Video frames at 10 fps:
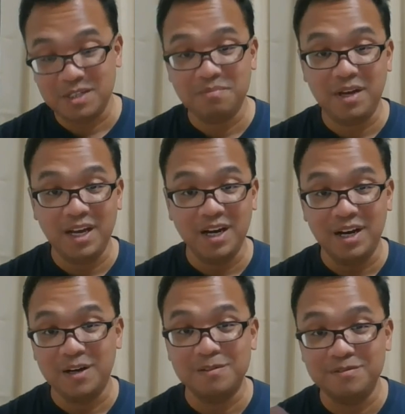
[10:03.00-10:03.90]
me
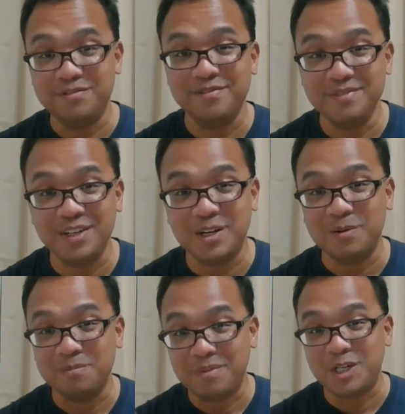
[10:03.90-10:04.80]
of,
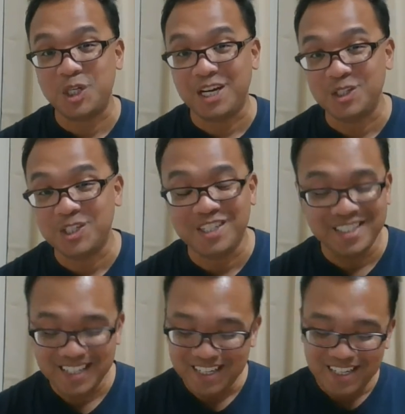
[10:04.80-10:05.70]
my childhood,
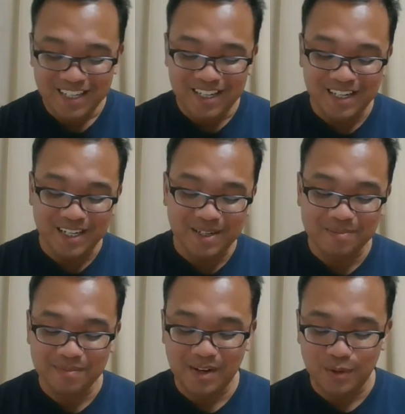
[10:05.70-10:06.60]

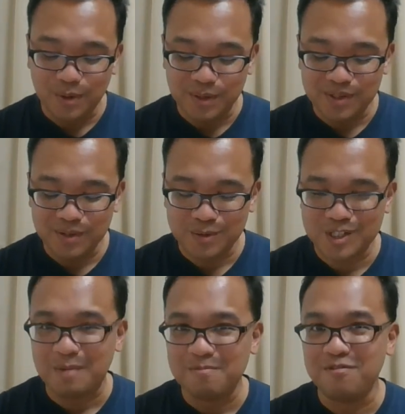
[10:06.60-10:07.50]
or
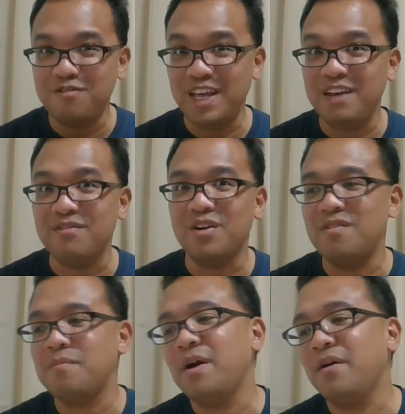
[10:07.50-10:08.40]
some flavor
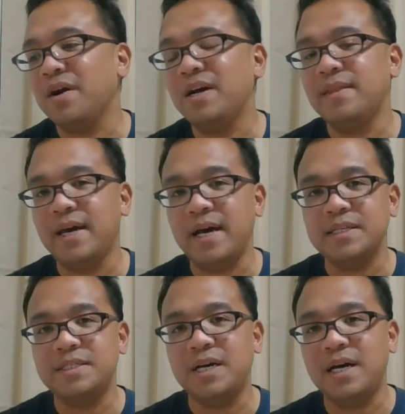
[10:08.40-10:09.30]
of America
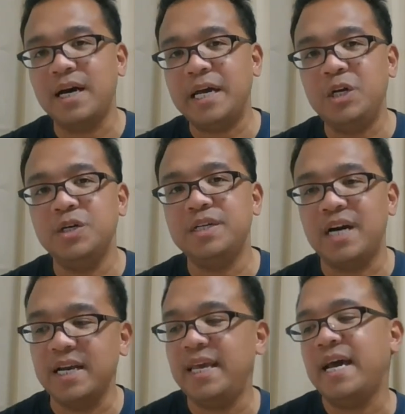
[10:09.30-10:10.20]
that I could
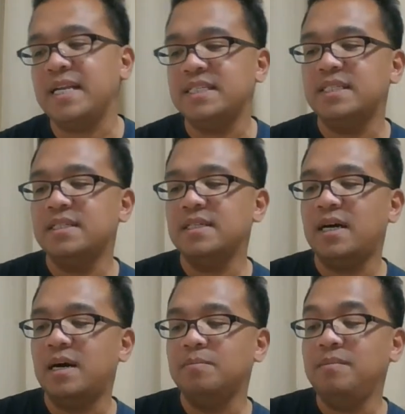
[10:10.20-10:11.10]
not get
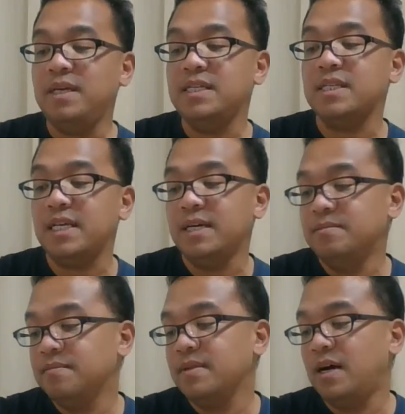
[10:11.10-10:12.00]
easily
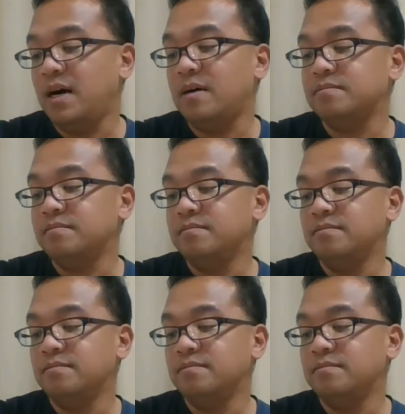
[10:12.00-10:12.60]
um,